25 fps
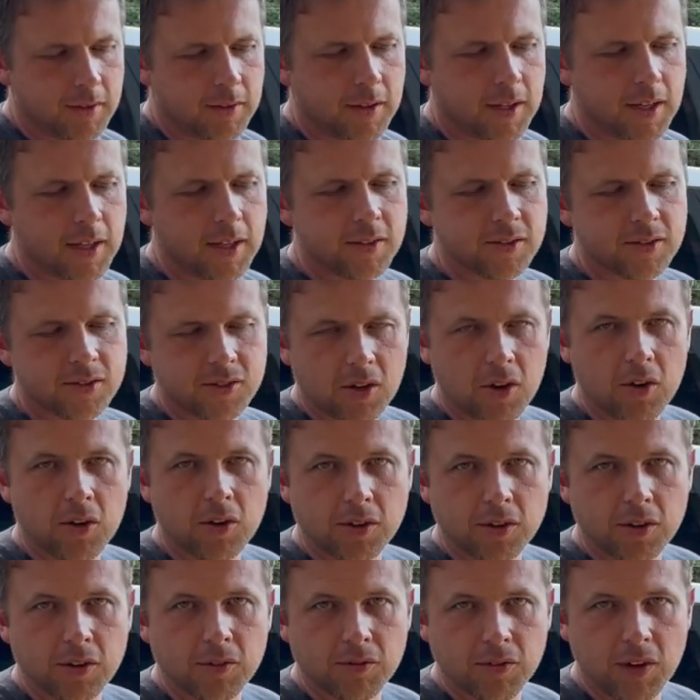
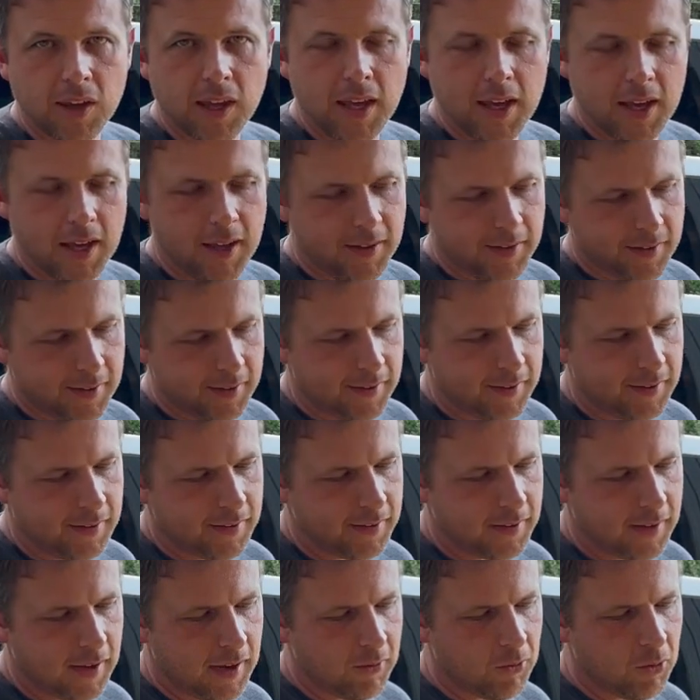insert the vent,
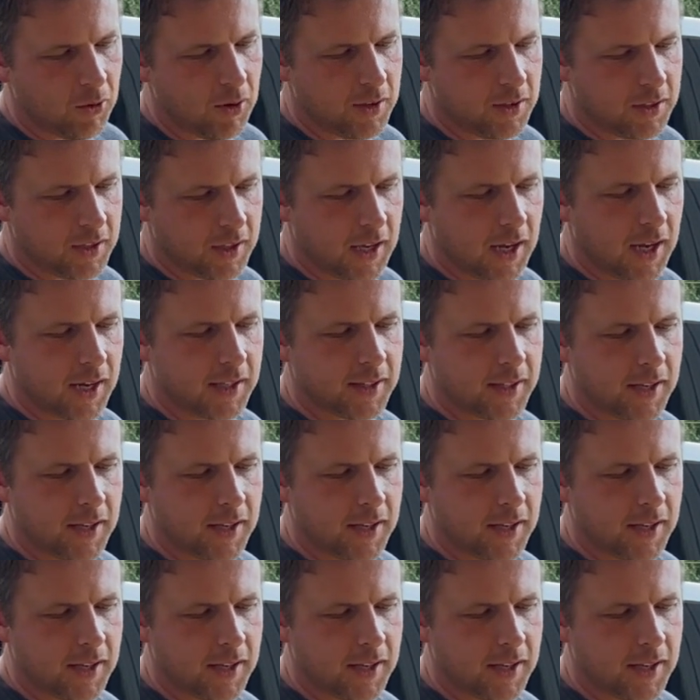that way you got